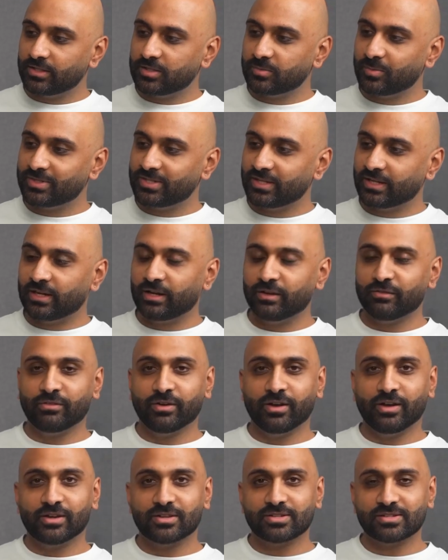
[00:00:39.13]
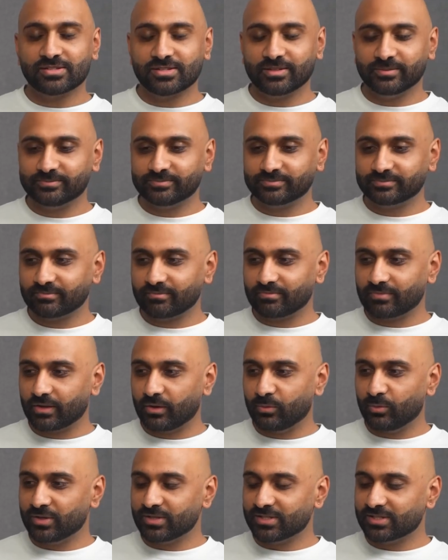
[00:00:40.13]
particular verse
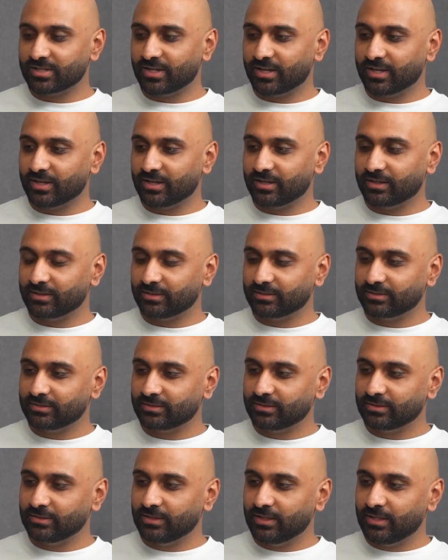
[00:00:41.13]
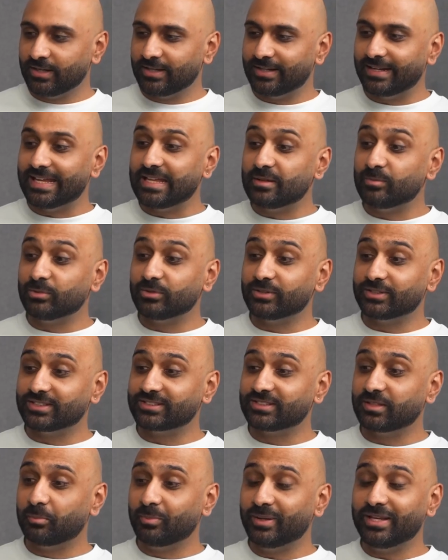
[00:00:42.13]
was labeled
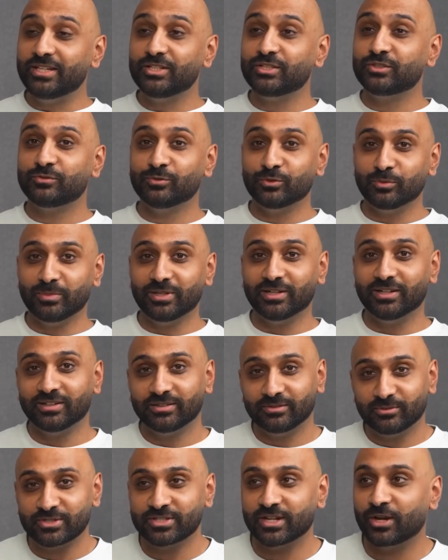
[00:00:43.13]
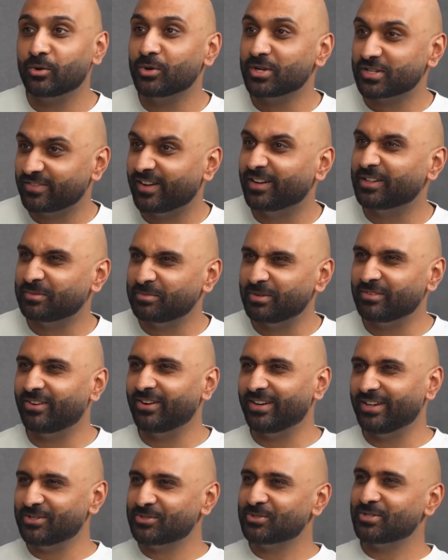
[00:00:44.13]
as the peace formula, which I always found to be
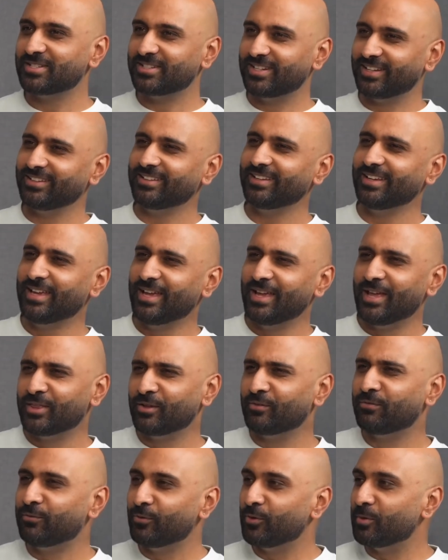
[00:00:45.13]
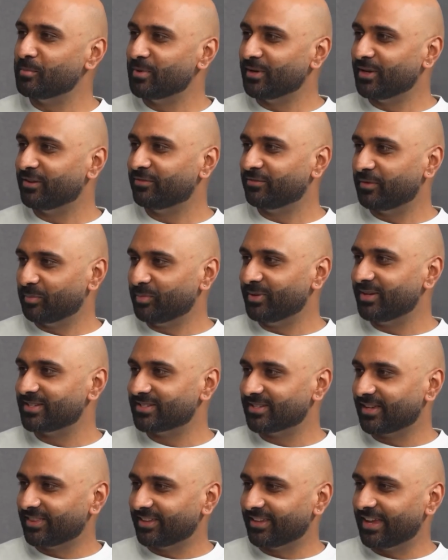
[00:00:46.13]
very interesting. The formula for
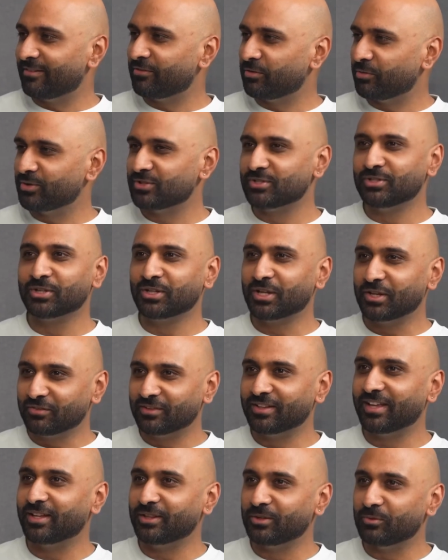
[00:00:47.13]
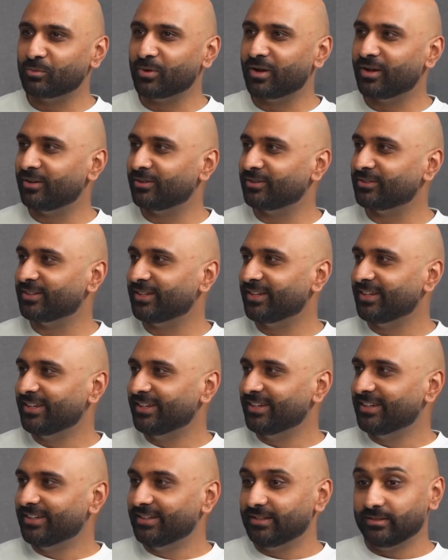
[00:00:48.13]
peace. I think everyone's looking for that in the world.
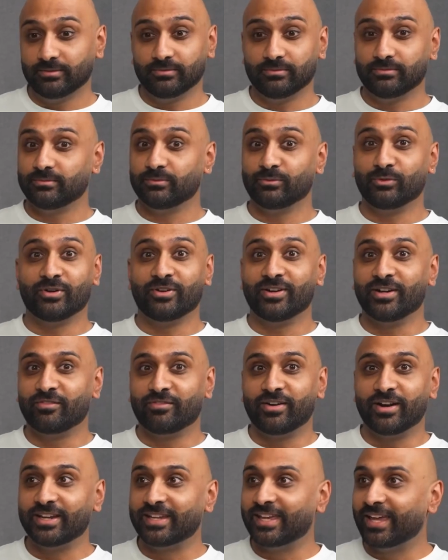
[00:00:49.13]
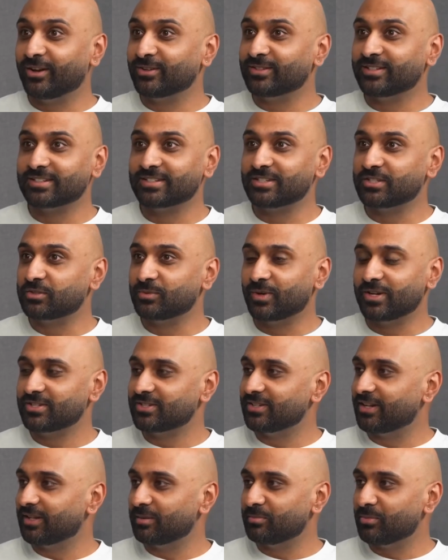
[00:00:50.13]
We're in a very chaotic
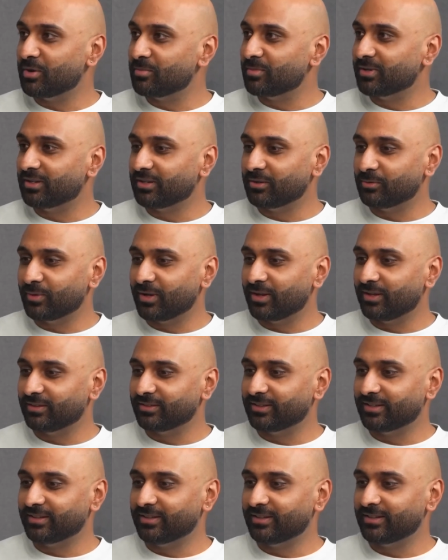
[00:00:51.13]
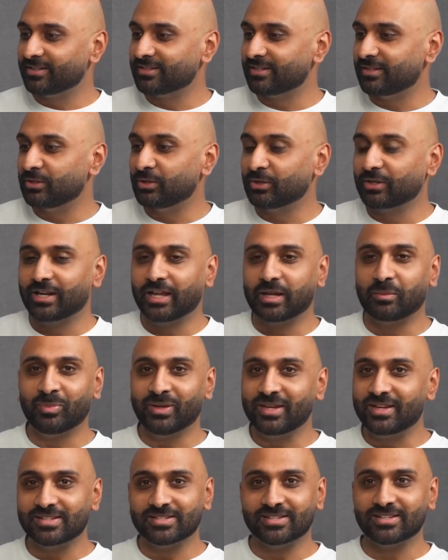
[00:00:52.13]
situation at the moment in the world, and it doesn't look like
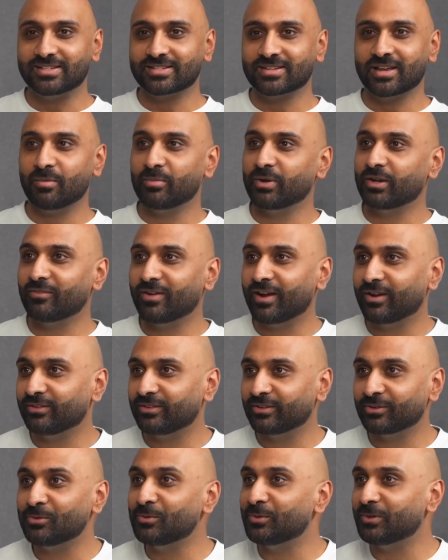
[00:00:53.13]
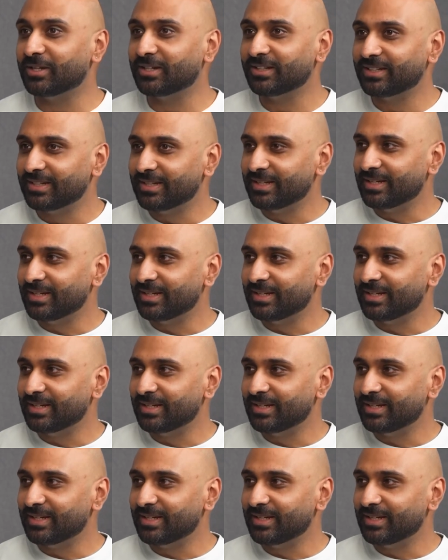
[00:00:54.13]
peace is coming around the corner.